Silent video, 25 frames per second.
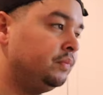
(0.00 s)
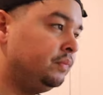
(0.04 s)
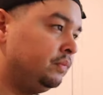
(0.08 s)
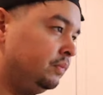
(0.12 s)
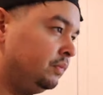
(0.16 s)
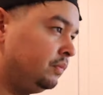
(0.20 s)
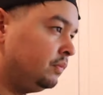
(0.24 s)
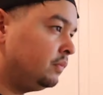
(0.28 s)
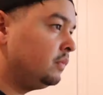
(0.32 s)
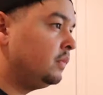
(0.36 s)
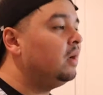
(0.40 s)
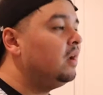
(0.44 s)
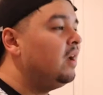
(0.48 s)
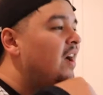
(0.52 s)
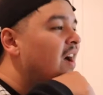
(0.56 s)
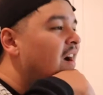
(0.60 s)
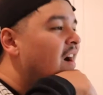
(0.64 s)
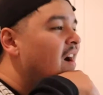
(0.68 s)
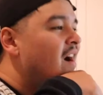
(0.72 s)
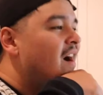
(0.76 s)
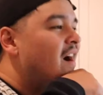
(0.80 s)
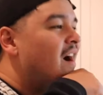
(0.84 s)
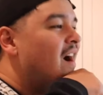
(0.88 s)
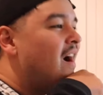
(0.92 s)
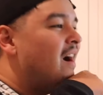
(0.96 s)

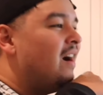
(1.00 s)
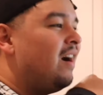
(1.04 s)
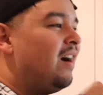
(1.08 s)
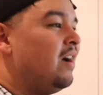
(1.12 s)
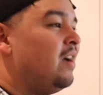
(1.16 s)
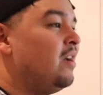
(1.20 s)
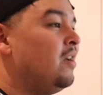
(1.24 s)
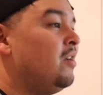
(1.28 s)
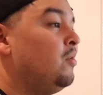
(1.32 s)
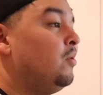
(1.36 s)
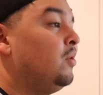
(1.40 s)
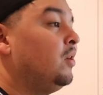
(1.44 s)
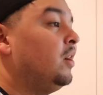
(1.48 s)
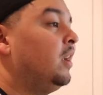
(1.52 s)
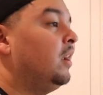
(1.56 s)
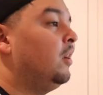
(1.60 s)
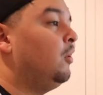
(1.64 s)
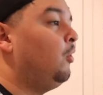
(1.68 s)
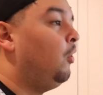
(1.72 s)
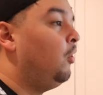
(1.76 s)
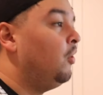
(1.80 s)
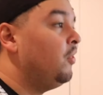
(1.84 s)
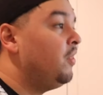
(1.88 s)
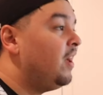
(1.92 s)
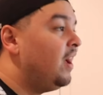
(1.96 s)
okay,
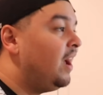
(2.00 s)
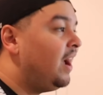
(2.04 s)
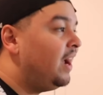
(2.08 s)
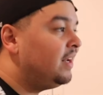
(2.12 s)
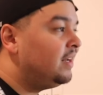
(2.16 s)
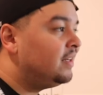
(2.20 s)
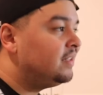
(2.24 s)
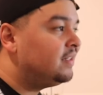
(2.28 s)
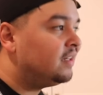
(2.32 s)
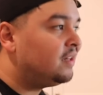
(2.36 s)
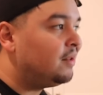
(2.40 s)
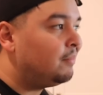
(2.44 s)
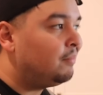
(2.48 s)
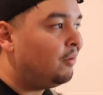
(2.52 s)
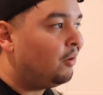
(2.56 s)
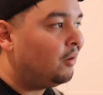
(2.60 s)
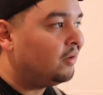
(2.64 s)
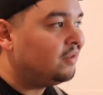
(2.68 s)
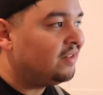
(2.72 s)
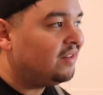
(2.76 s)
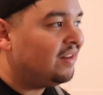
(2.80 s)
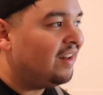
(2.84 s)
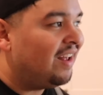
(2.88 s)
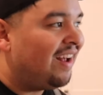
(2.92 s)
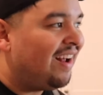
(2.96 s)
all the hyenas at the bar
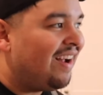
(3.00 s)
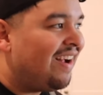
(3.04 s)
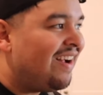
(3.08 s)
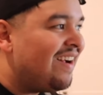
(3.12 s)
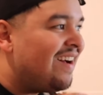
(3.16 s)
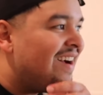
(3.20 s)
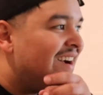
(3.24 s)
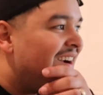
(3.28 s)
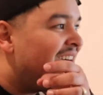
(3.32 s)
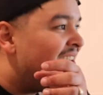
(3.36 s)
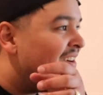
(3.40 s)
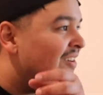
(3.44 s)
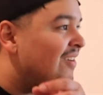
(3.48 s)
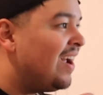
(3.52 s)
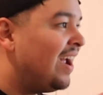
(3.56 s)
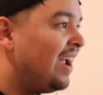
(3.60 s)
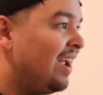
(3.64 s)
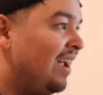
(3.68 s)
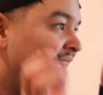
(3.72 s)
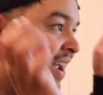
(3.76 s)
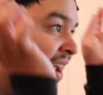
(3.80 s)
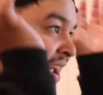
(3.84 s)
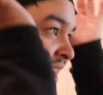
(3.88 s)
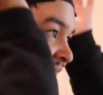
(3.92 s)
tonight. All right,